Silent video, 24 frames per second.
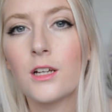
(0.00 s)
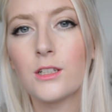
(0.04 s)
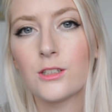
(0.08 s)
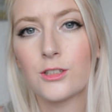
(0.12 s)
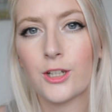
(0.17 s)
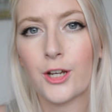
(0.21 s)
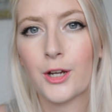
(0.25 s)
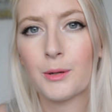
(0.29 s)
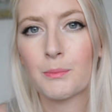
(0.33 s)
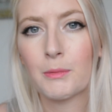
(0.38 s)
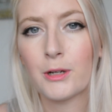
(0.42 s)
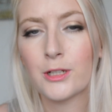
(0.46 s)

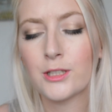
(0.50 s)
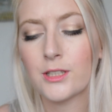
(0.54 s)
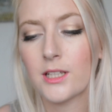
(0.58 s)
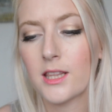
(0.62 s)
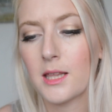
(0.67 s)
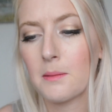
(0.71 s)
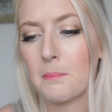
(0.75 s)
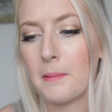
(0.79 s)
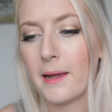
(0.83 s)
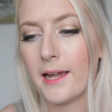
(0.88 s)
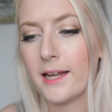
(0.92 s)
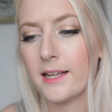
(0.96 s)
So most of
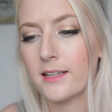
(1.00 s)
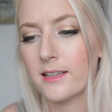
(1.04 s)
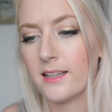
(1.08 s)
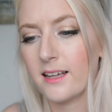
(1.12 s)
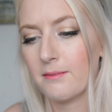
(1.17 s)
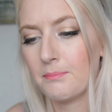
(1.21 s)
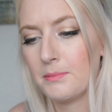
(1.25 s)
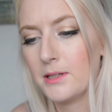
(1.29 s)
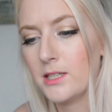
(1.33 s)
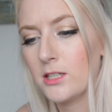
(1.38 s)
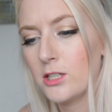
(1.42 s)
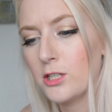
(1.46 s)
the paint
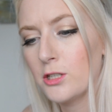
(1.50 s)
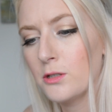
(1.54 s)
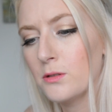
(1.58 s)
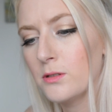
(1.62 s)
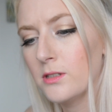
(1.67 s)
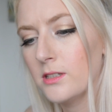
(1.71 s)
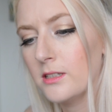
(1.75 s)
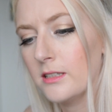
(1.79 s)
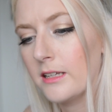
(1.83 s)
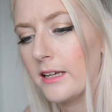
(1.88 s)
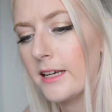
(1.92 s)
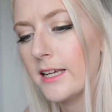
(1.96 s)
that I've been
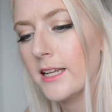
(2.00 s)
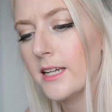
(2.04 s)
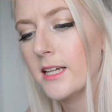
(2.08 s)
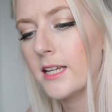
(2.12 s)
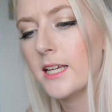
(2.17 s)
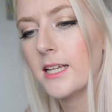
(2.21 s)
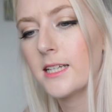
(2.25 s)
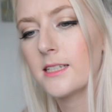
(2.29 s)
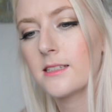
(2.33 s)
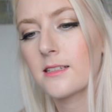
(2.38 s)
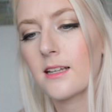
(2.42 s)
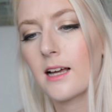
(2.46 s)
using
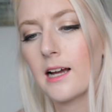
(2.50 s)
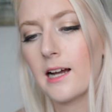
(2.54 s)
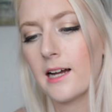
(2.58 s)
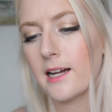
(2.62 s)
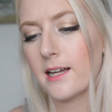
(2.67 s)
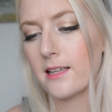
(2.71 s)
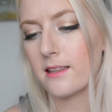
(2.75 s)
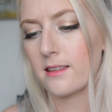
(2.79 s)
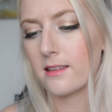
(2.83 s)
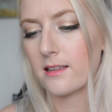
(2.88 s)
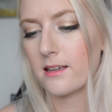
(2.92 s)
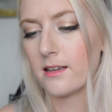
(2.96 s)
is
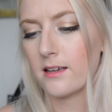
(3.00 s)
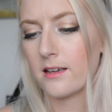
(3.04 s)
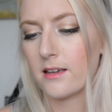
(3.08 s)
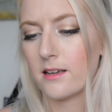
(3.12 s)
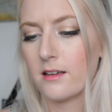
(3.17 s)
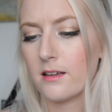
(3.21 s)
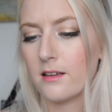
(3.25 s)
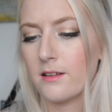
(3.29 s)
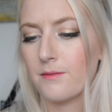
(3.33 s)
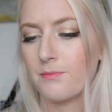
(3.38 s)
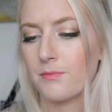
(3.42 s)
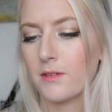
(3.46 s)
either